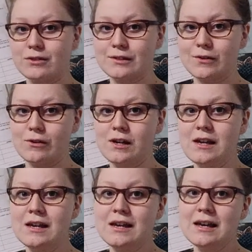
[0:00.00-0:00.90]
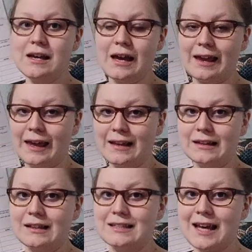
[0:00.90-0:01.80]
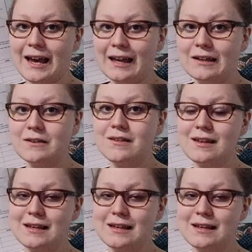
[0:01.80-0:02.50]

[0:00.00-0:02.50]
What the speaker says: So, again, the title,